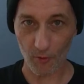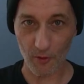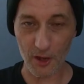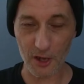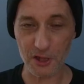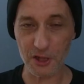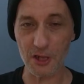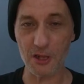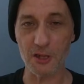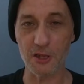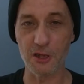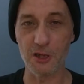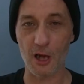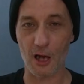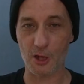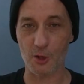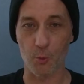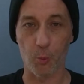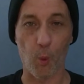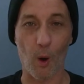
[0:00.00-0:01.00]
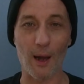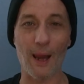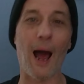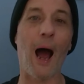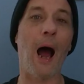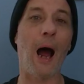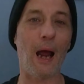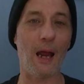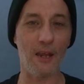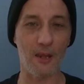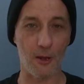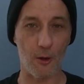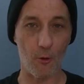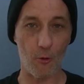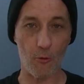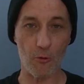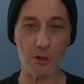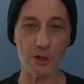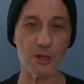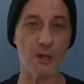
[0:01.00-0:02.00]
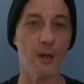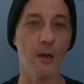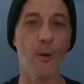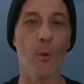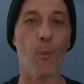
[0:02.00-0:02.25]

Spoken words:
This is just what I use,